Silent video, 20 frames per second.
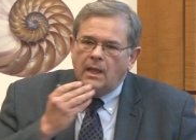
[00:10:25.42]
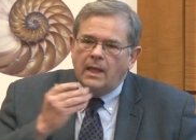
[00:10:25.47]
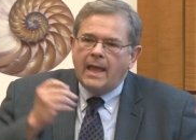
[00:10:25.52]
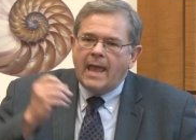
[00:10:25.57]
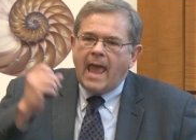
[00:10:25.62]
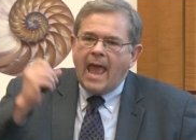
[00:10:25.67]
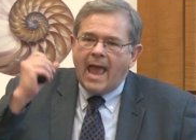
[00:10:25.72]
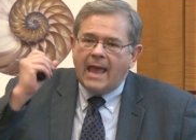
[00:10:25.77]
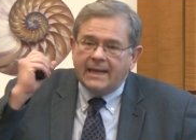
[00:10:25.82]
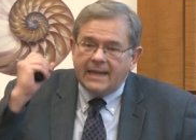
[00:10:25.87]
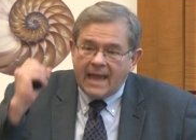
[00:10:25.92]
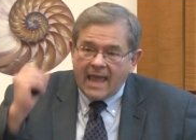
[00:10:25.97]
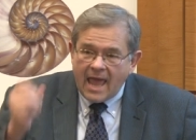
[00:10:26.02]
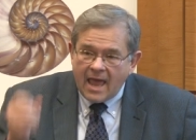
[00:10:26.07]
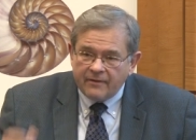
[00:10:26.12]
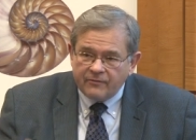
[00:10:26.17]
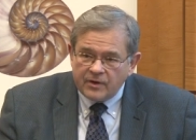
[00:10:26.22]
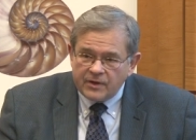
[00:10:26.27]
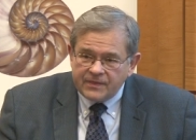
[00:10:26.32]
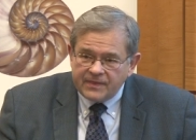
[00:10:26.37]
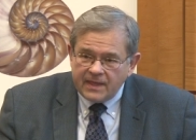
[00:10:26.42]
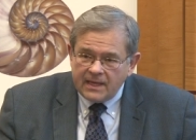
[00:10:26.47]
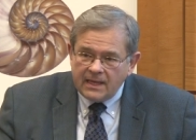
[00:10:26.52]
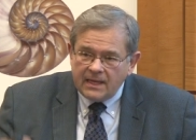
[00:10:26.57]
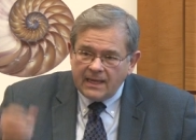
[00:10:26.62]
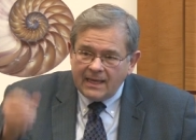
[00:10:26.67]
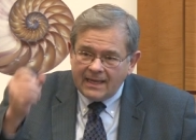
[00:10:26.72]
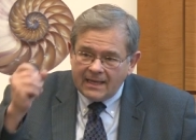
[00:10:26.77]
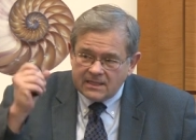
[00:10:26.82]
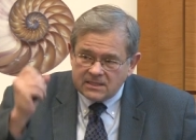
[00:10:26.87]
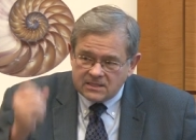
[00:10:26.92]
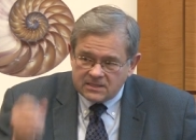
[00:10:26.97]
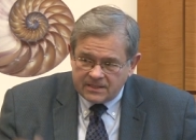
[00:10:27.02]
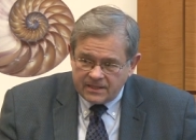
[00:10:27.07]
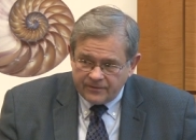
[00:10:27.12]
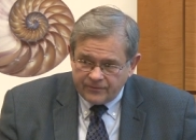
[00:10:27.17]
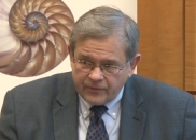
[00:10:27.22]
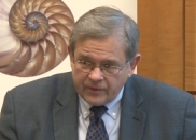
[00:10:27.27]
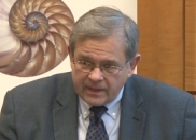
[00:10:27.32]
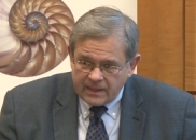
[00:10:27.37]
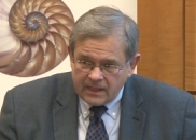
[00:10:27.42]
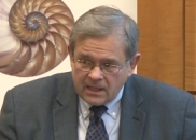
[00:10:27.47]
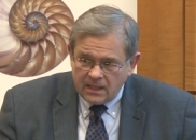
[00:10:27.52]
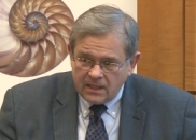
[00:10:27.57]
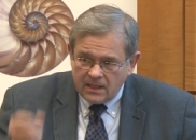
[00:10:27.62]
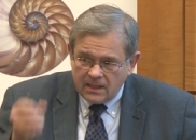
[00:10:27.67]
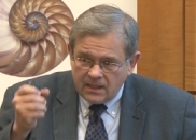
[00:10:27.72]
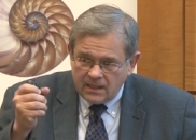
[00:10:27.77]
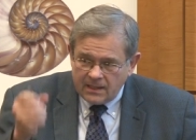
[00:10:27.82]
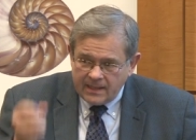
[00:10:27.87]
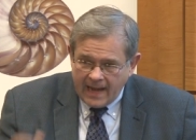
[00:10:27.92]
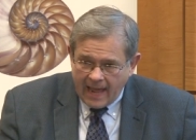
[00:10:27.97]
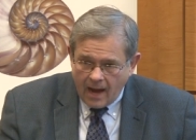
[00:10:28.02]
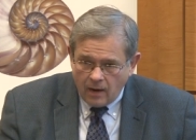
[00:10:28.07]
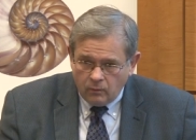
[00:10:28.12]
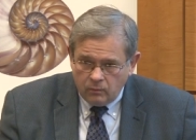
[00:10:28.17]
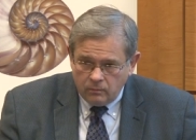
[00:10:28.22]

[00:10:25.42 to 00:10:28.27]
And everything is different now.